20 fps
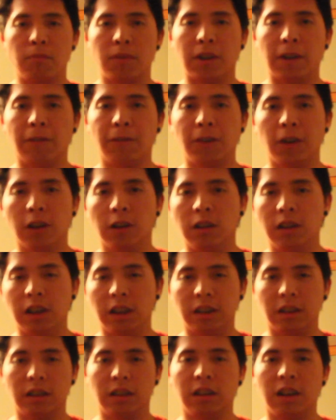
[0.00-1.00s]
you
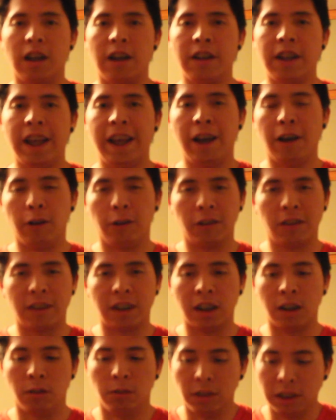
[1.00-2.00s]
feel
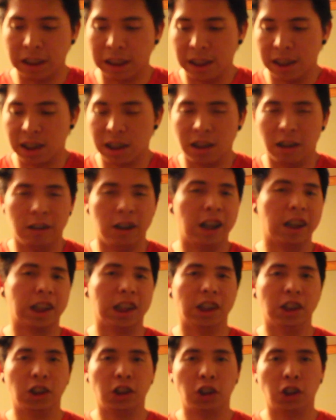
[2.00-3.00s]
unhealthy and really
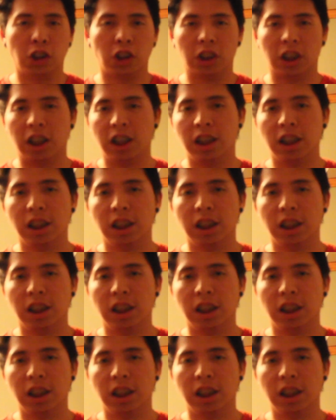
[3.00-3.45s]
sluggish.